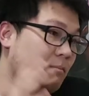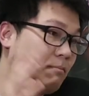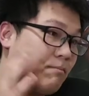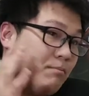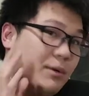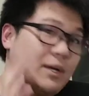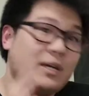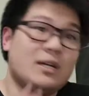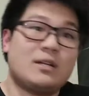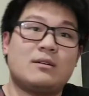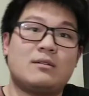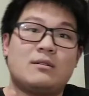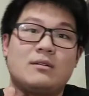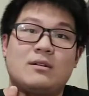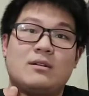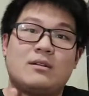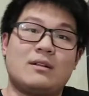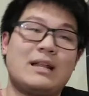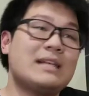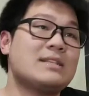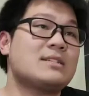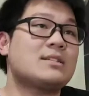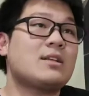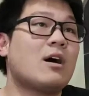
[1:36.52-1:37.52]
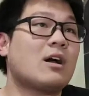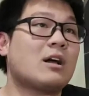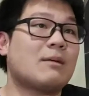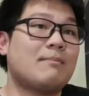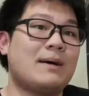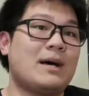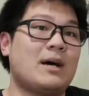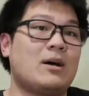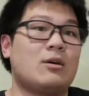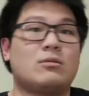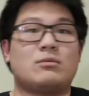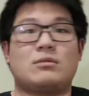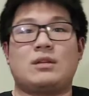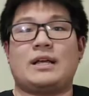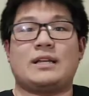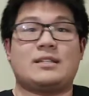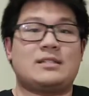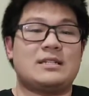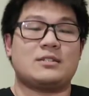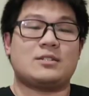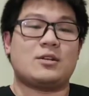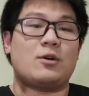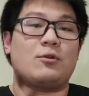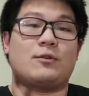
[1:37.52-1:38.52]
But let's talk about,
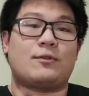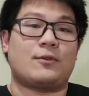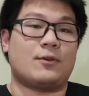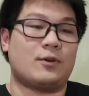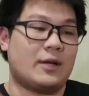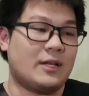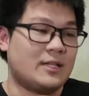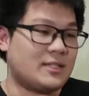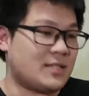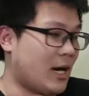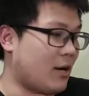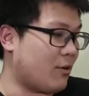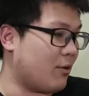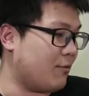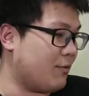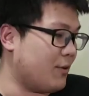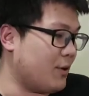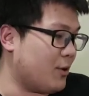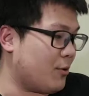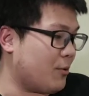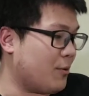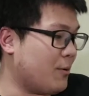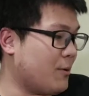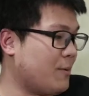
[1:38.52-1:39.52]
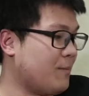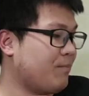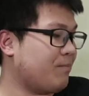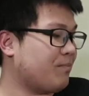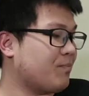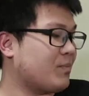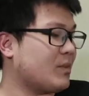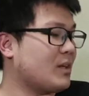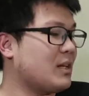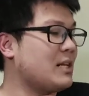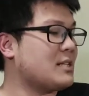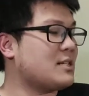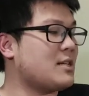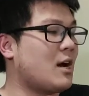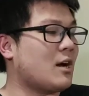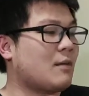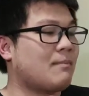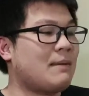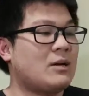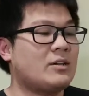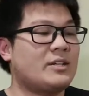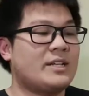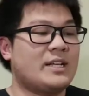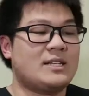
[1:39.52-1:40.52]
let's go through the entire review. Let's talk
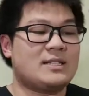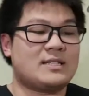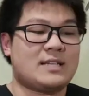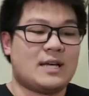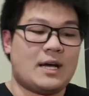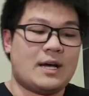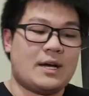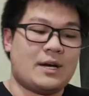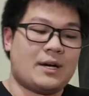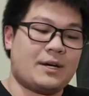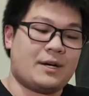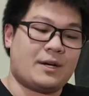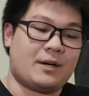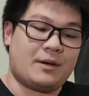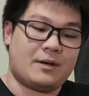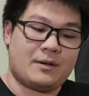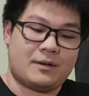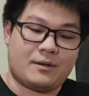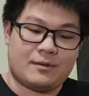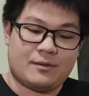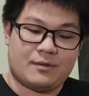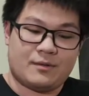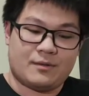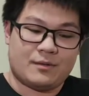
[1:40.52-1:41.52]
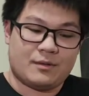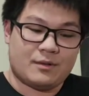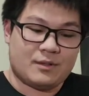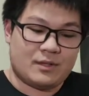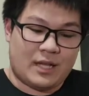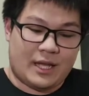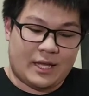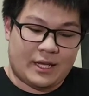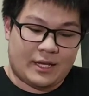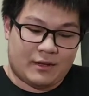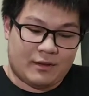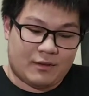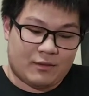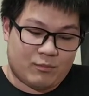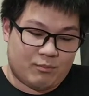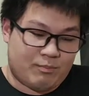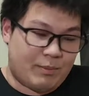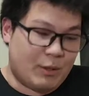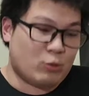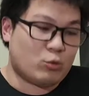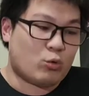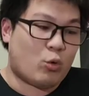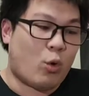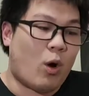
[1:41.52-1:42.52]
about the entire,
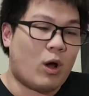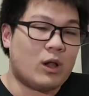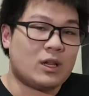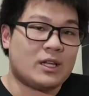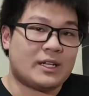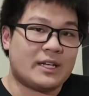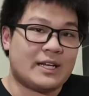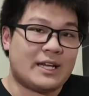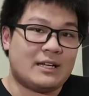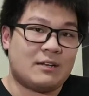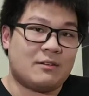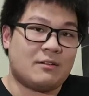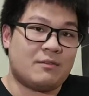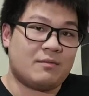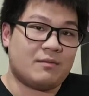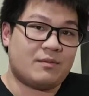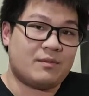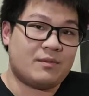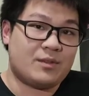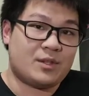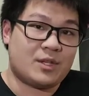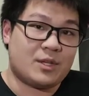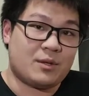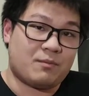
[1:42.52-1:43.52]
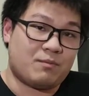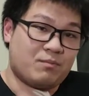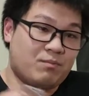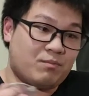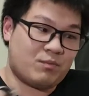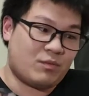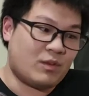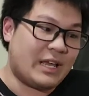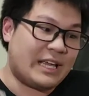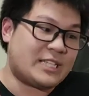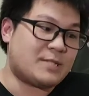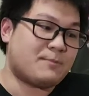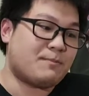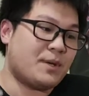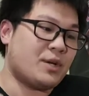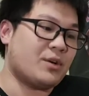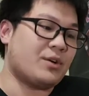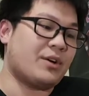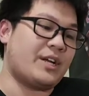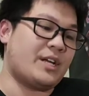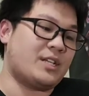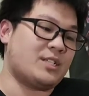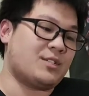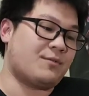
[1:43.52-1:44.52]
build quality and the
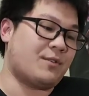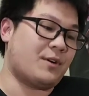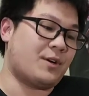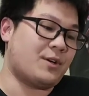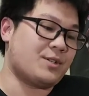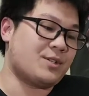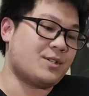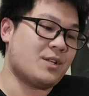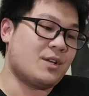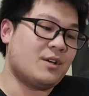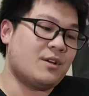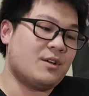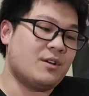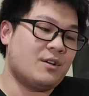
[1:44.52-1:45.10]
experience first.